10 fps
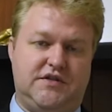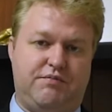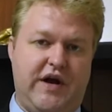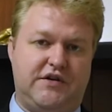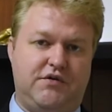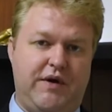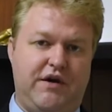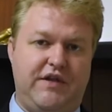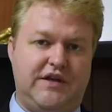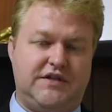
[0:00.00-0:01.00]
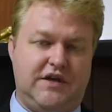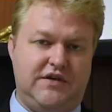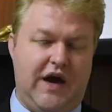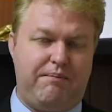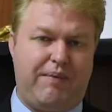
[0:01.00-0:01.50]
As a practical matter, that's
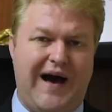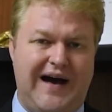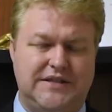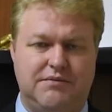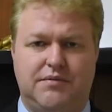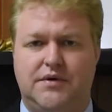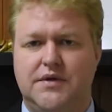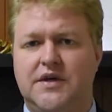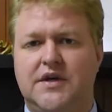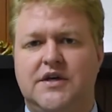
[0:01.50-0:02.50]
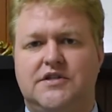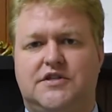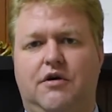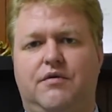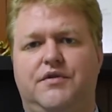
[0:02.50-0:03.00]
not possible.
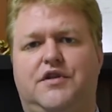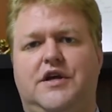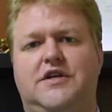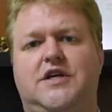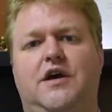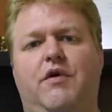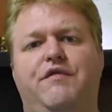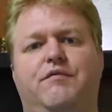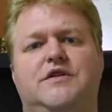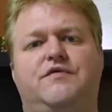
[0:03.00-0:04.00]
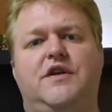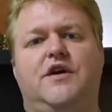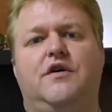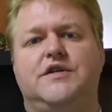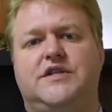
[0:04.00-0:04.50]
So the thing to take away from this
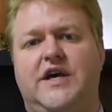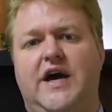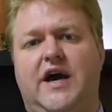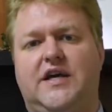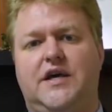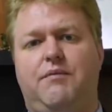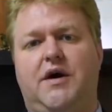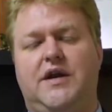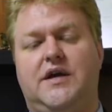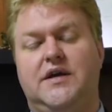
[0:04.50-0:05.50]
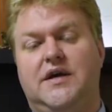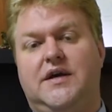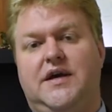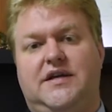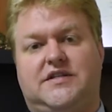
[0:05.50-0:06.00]
video is, yeah, key money,
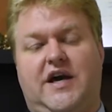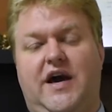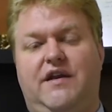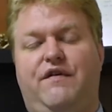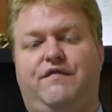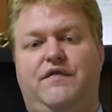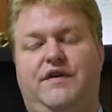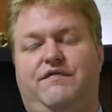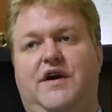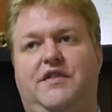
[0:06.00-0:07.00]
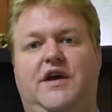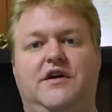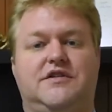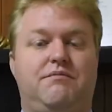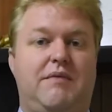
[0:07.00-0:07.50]
it's kind of, if, if nothing
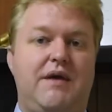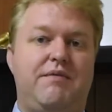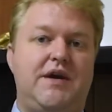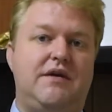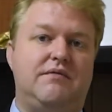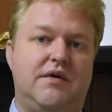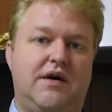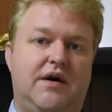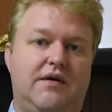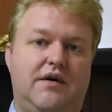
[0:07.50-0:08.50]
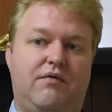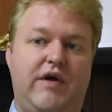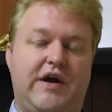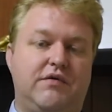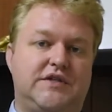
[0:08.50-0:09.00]
else, it may be uh, a
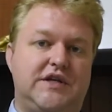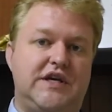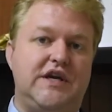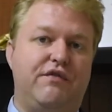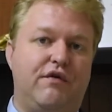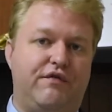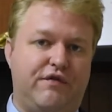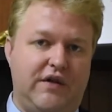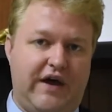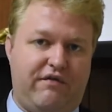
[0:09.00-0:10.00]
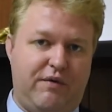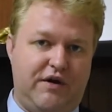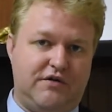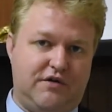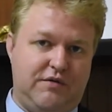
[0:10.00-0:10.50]
requisite evil, for lack of a
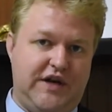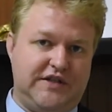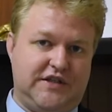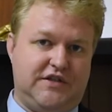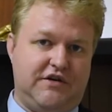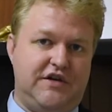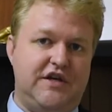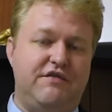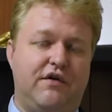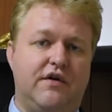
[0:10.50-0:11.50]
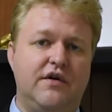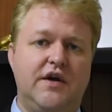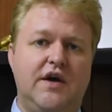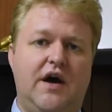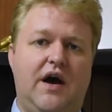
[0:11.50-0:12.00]
better term, a necessary evil
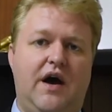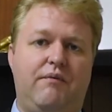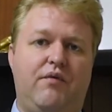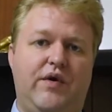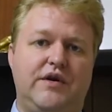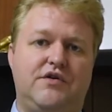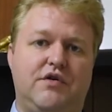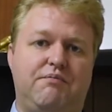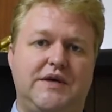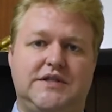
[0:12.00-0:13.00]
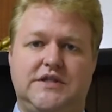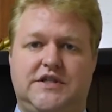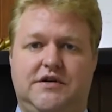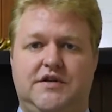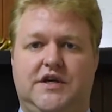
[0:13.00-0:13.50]
um, when doing
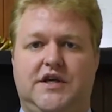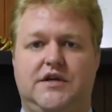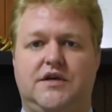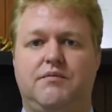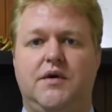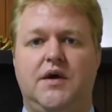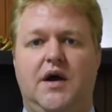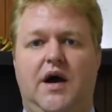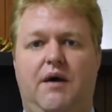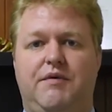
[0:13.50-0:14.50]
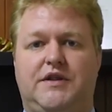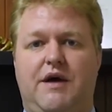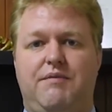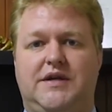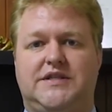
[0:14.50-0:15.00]
business here in the kingdom. Uh, but
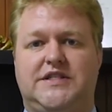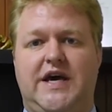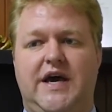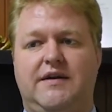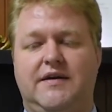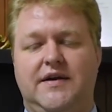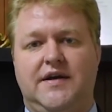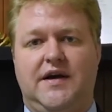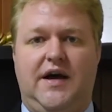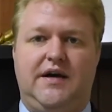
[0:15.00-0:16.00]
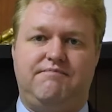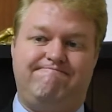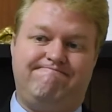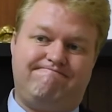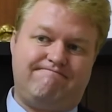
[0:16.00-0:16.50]
that being said, uh,
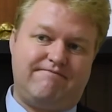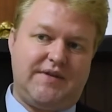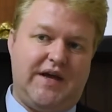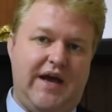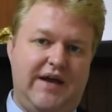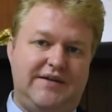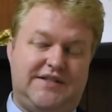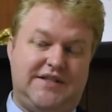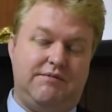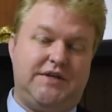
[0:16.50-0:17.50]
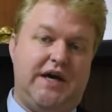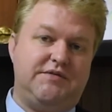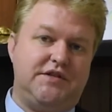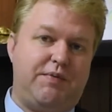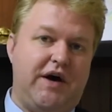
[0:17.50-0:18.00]

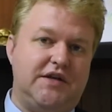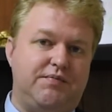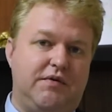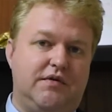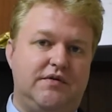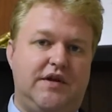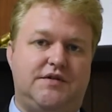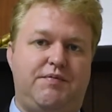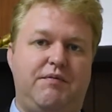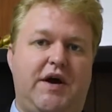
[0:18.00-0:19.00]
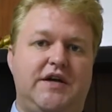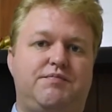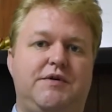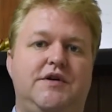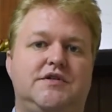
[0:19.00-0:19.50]
sometimes it's possible. It's been my
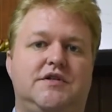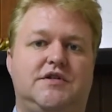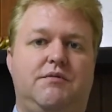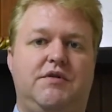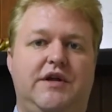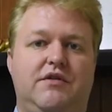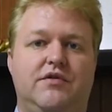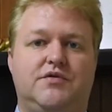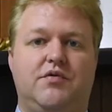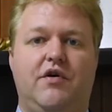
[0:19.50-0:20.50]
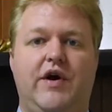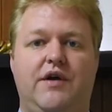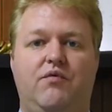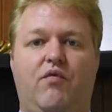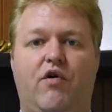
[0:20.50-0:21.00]
experience that some landlords will go
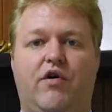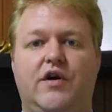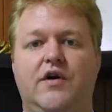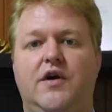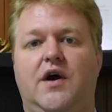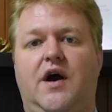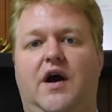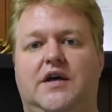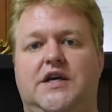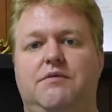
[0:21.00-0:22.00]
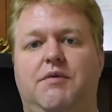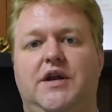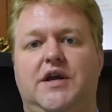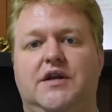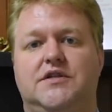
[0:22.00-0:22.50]
ahead and work uh, key
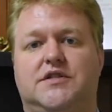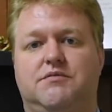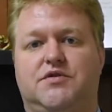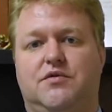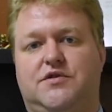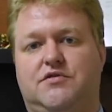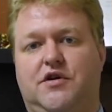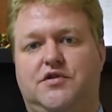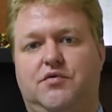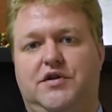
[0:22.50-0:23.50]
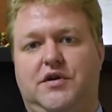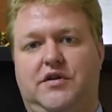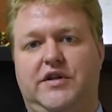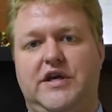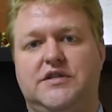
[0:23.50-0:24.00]
money into some sort of structure within
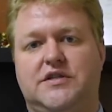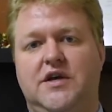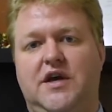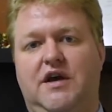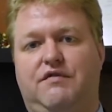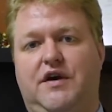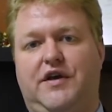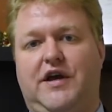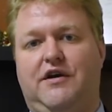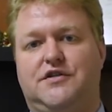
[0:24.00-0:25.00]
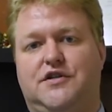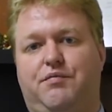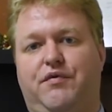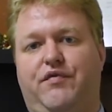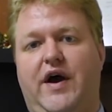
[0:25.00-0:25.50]
a lease, if nothing else, to
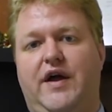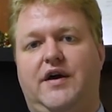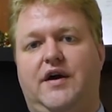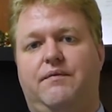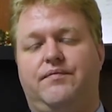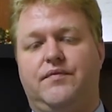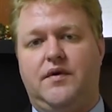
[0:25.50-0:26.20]
provide um,